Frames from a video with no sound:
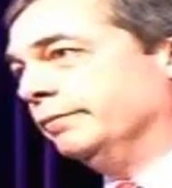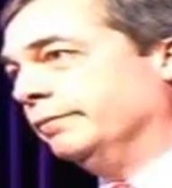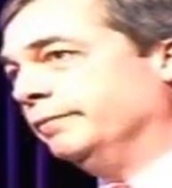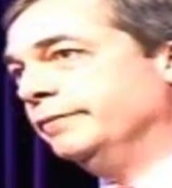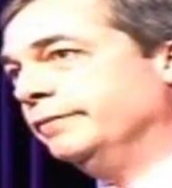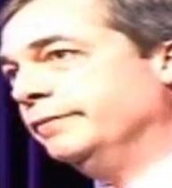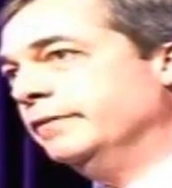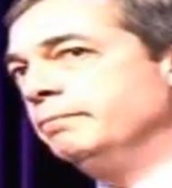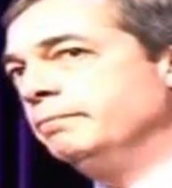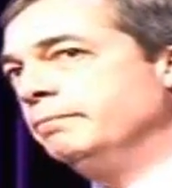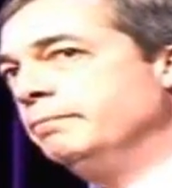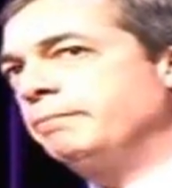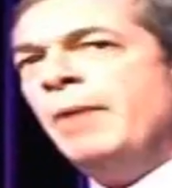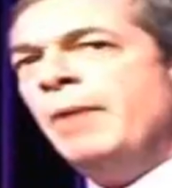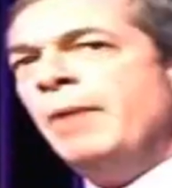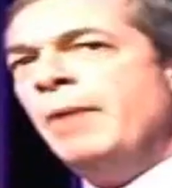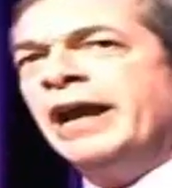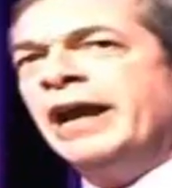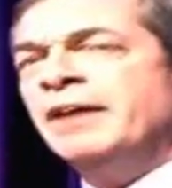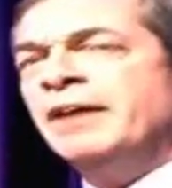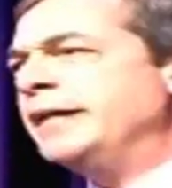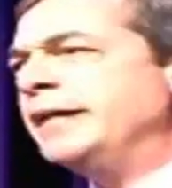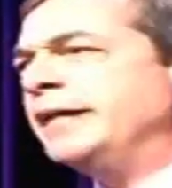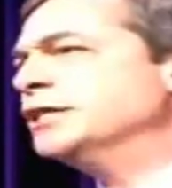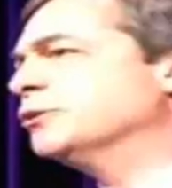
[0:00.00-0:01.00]
may well have
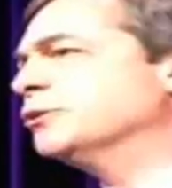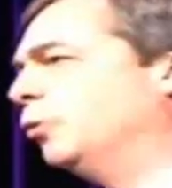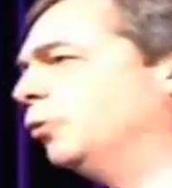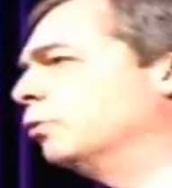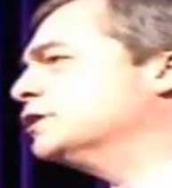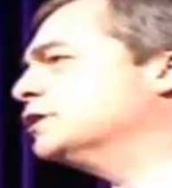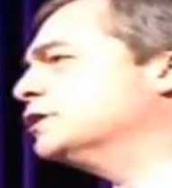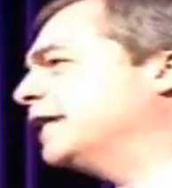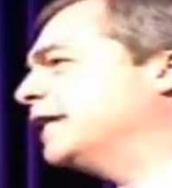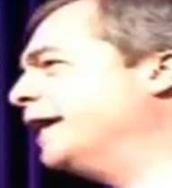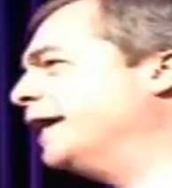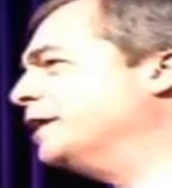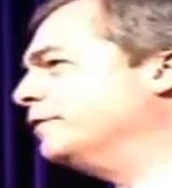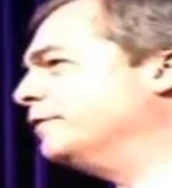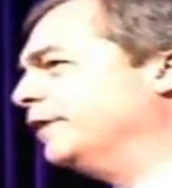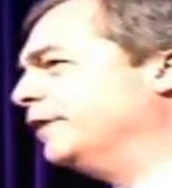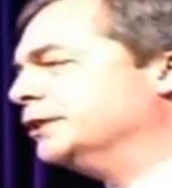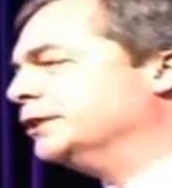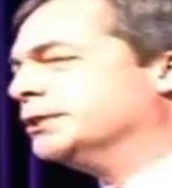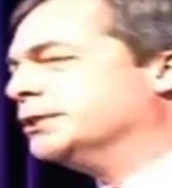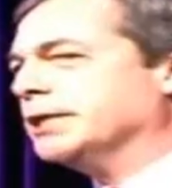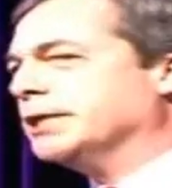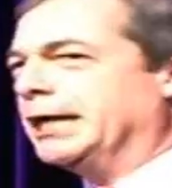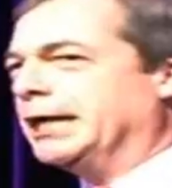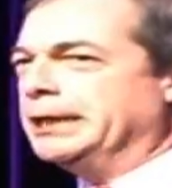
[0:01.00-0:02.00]
been towards the end of his
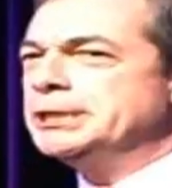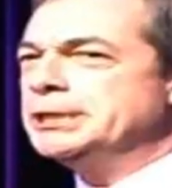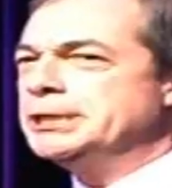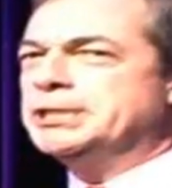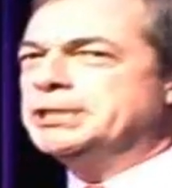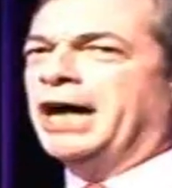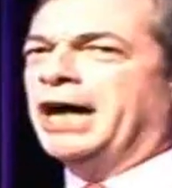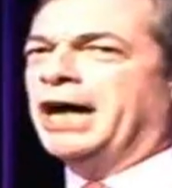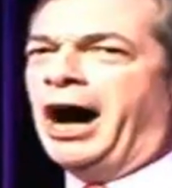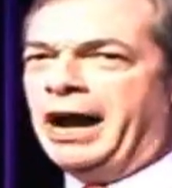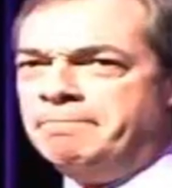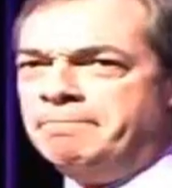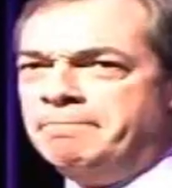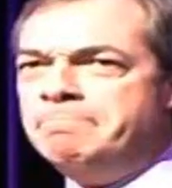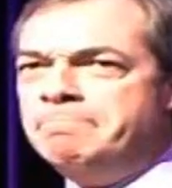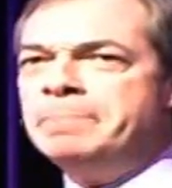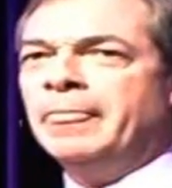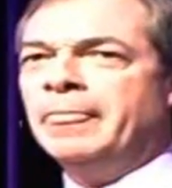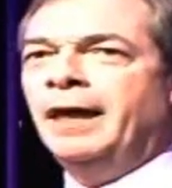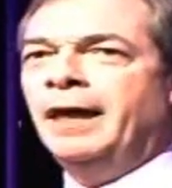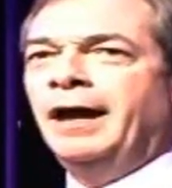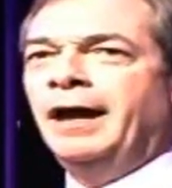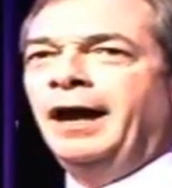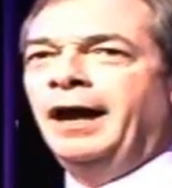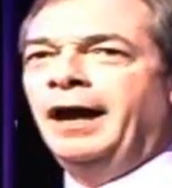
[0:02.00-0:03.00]
uh, time,
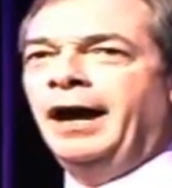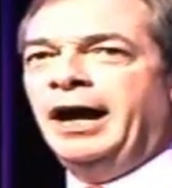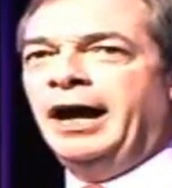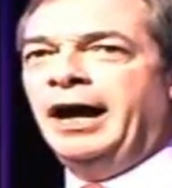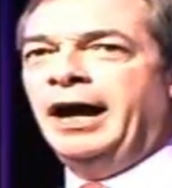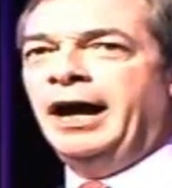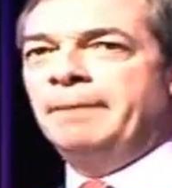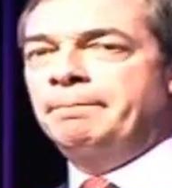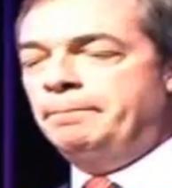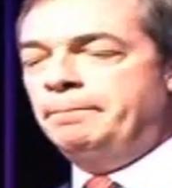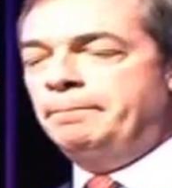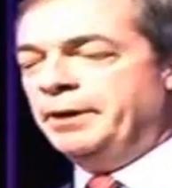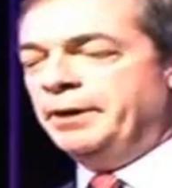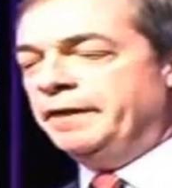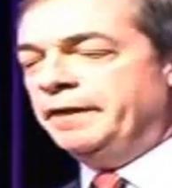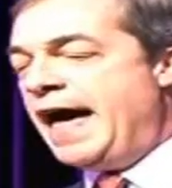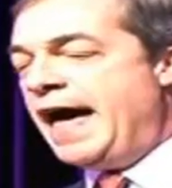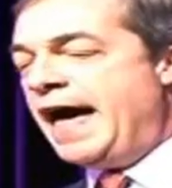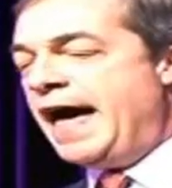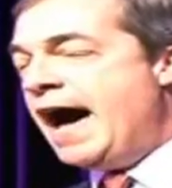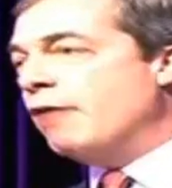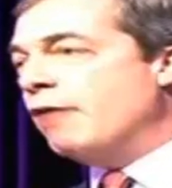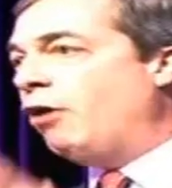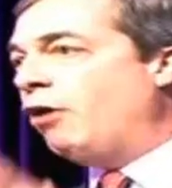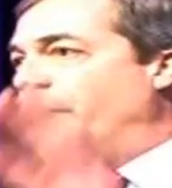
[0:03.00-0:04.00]
uh, but
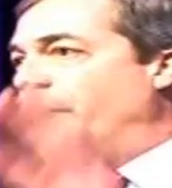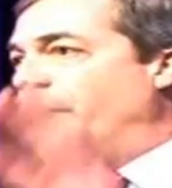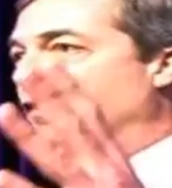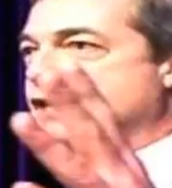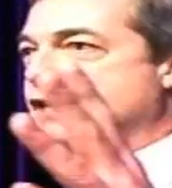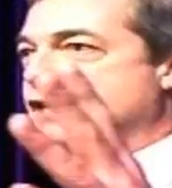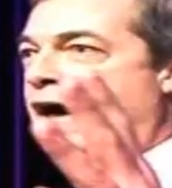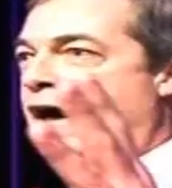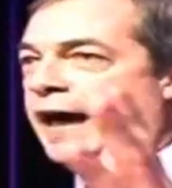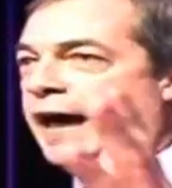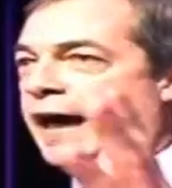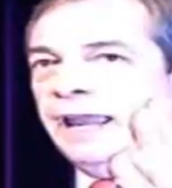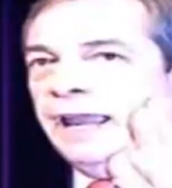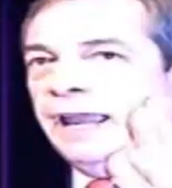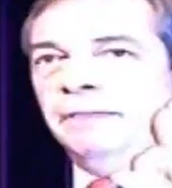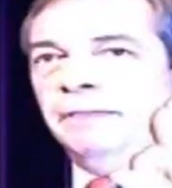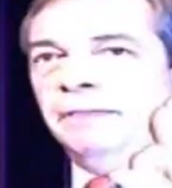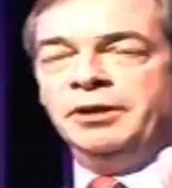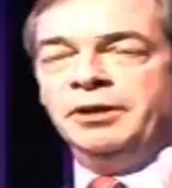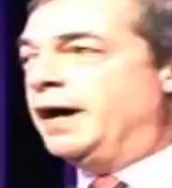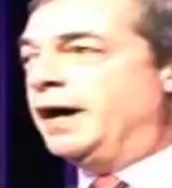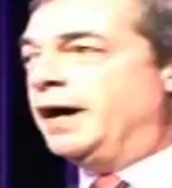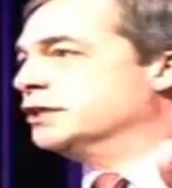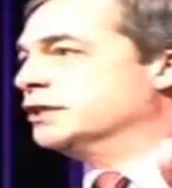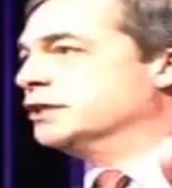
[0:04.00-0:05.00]
there on the day that
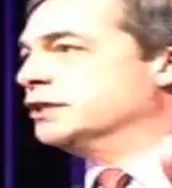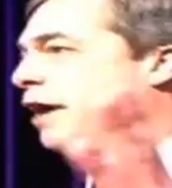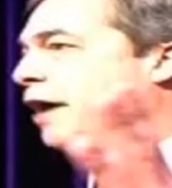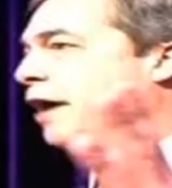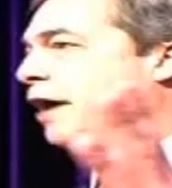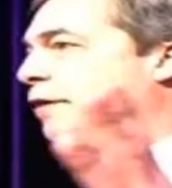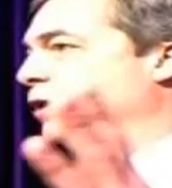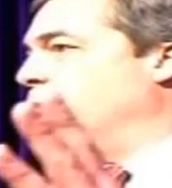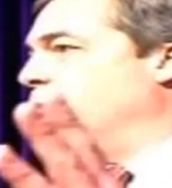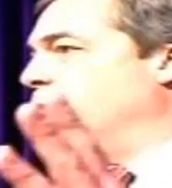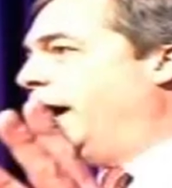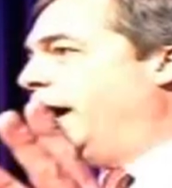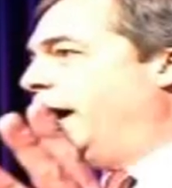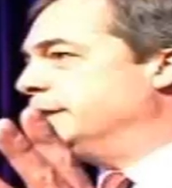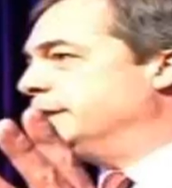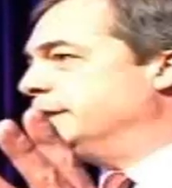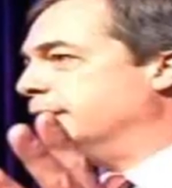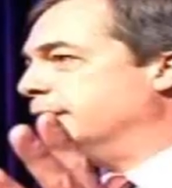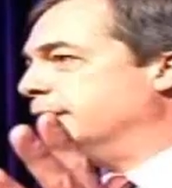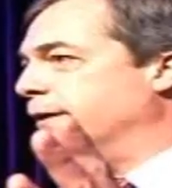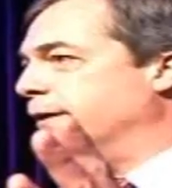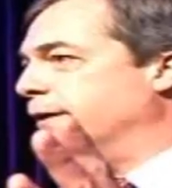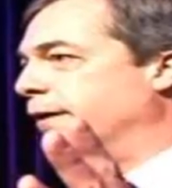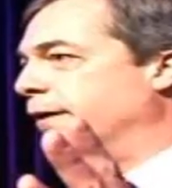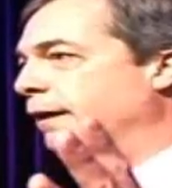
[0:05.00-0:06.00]
Berlusconi went
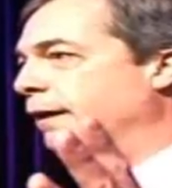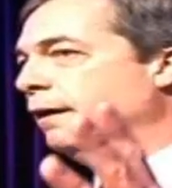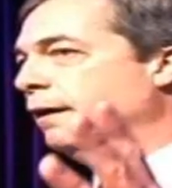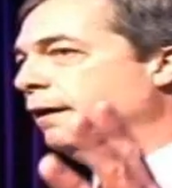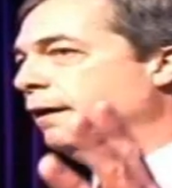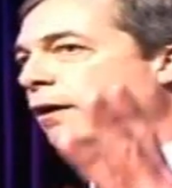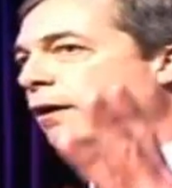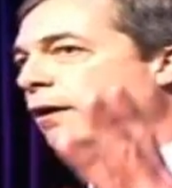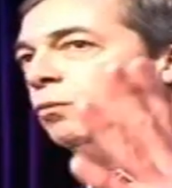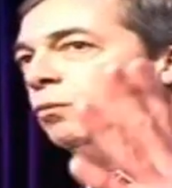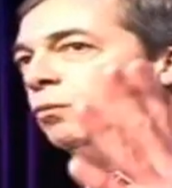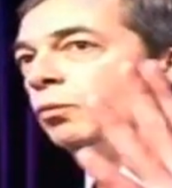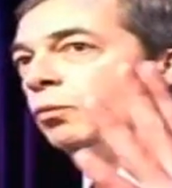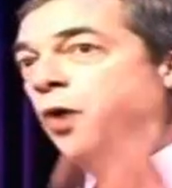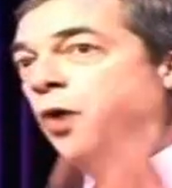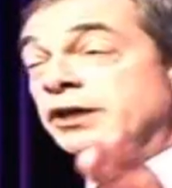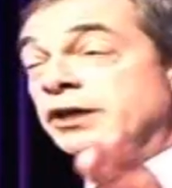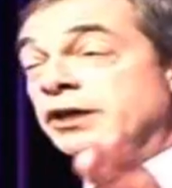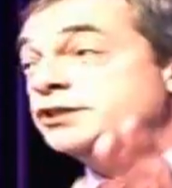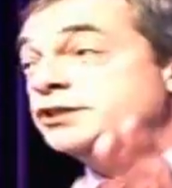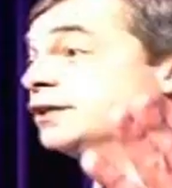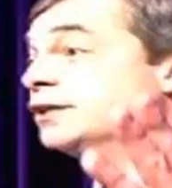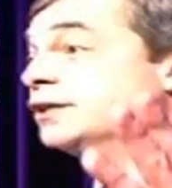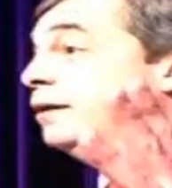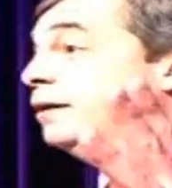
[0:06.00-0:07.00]

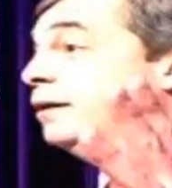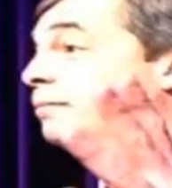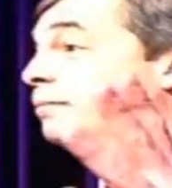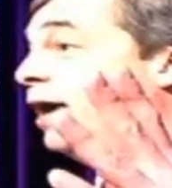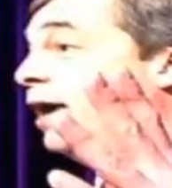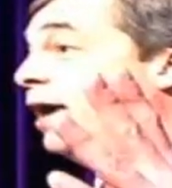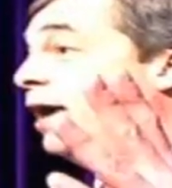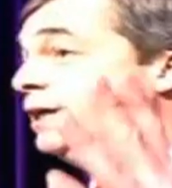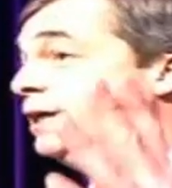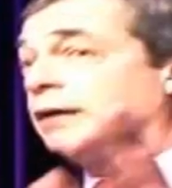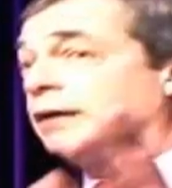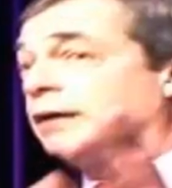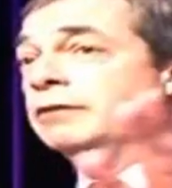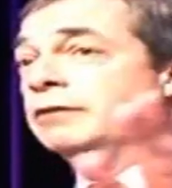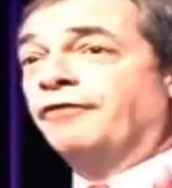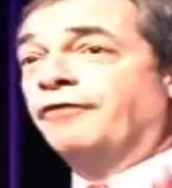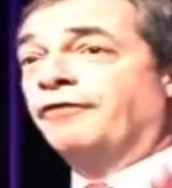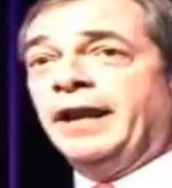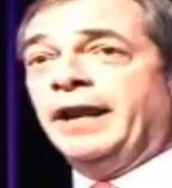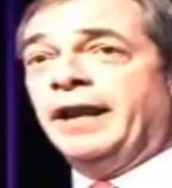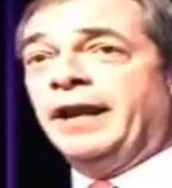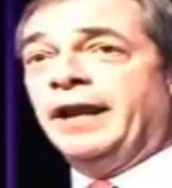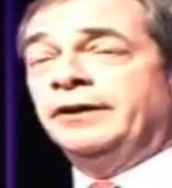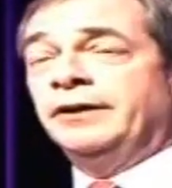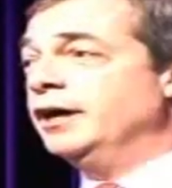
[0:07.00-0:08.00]
was my little
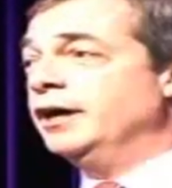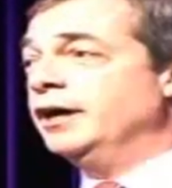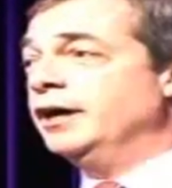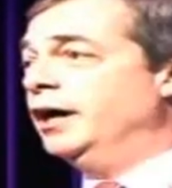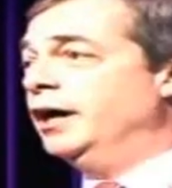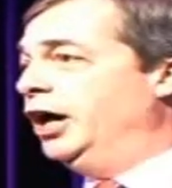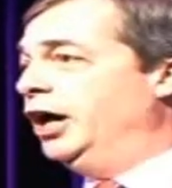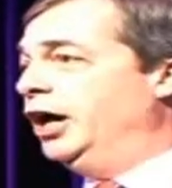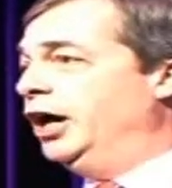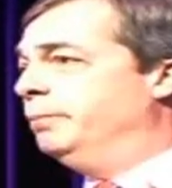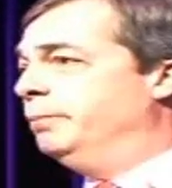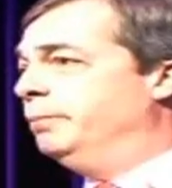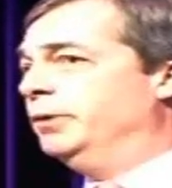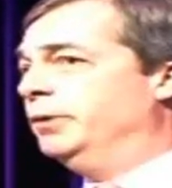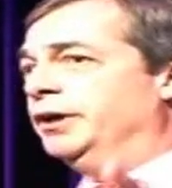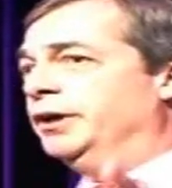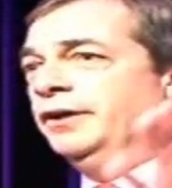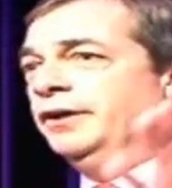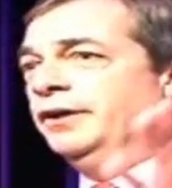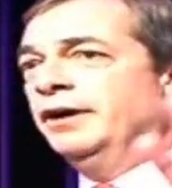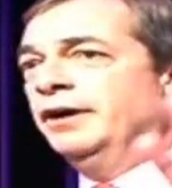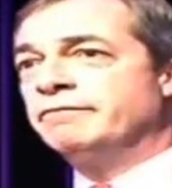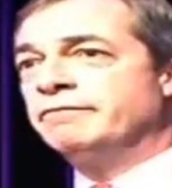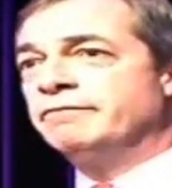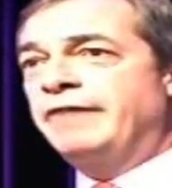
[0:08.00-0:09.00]
friend
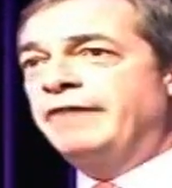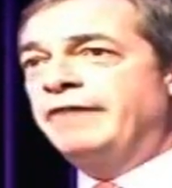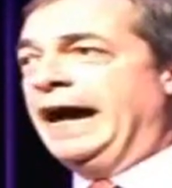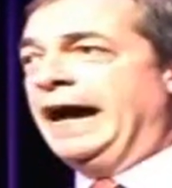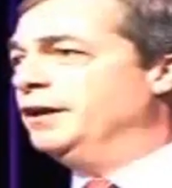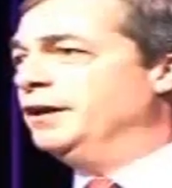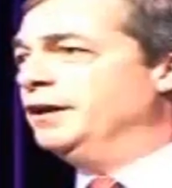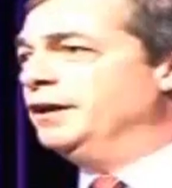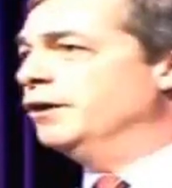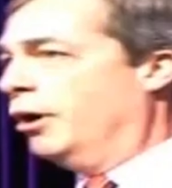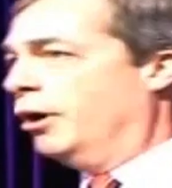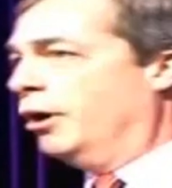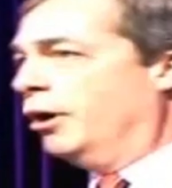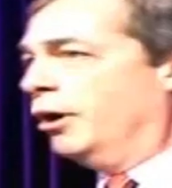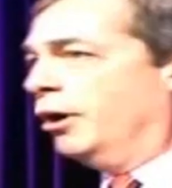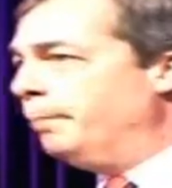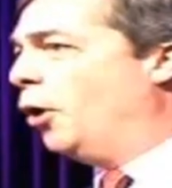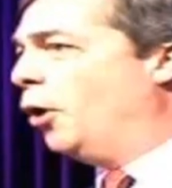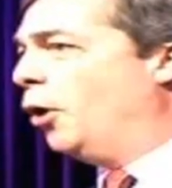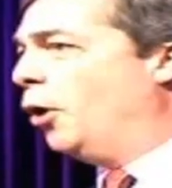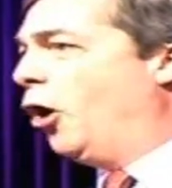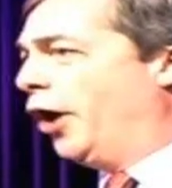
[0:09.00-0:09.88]
Herman Van Rompuy,